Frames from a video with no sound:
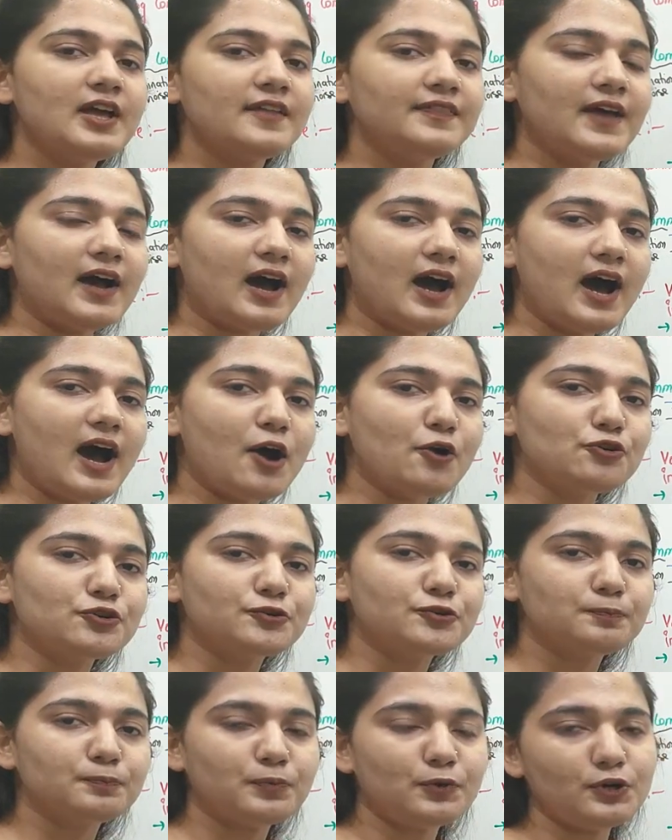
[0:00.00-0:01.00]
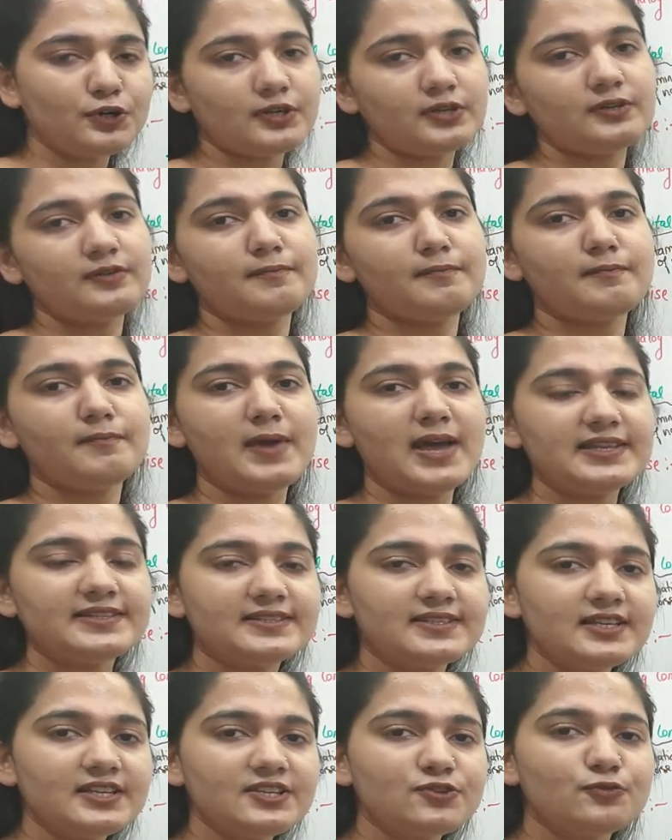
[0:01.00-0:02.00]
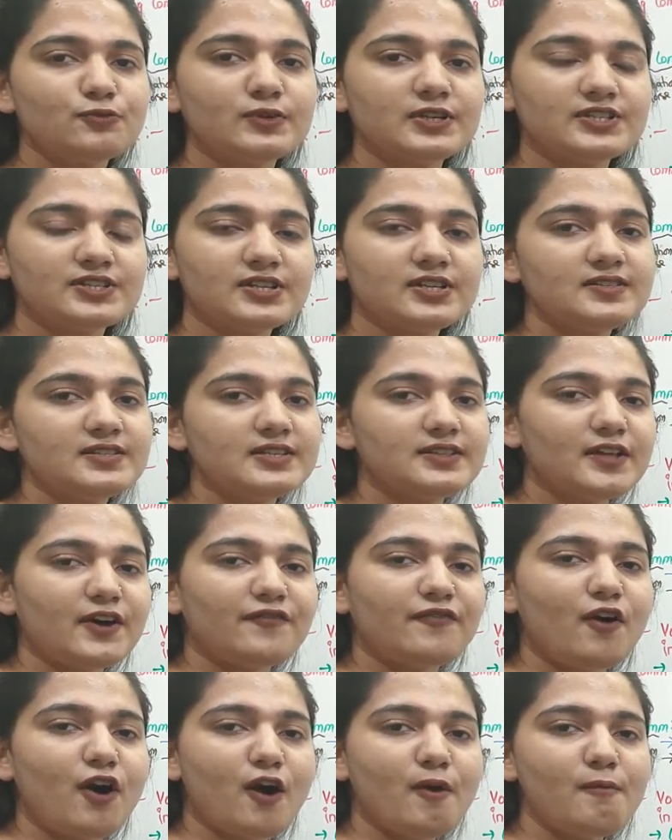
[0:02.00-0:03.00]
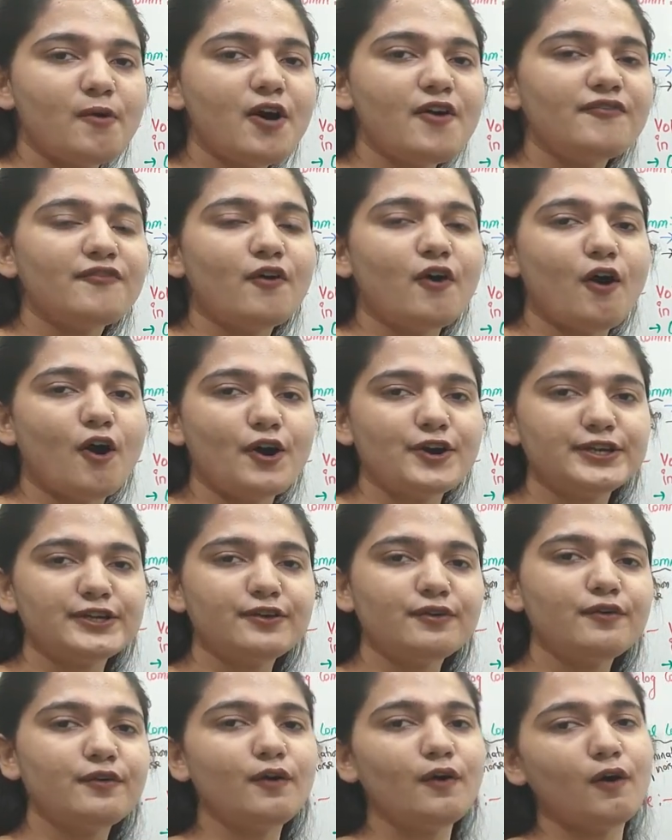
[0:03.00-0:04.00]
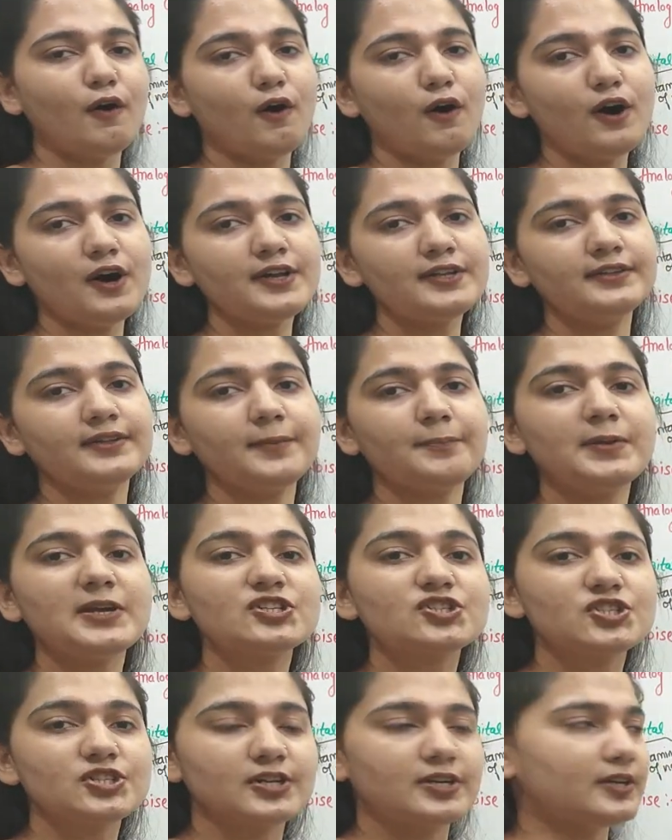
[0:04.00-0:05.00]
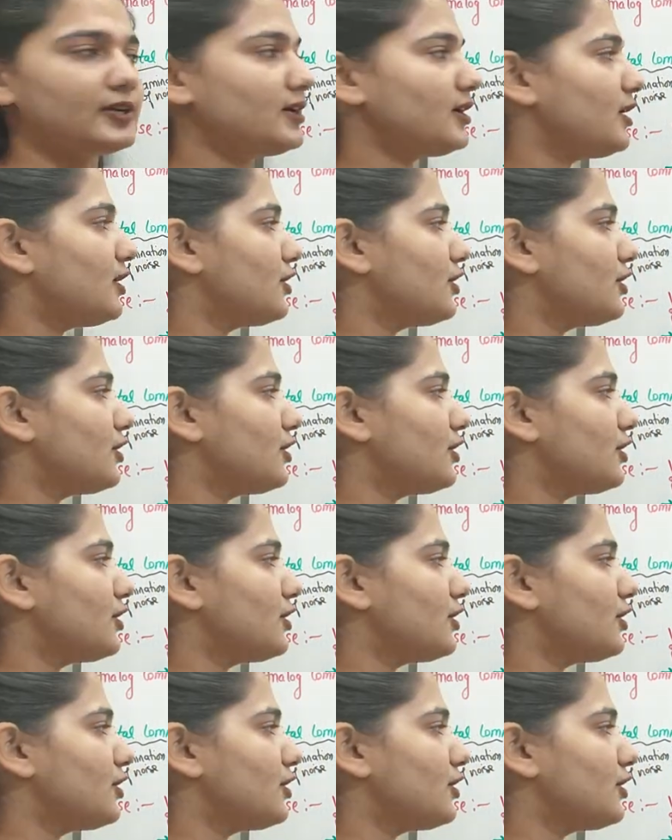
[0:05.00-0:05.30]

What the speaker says: the output message, which is in the form of audio or the picture.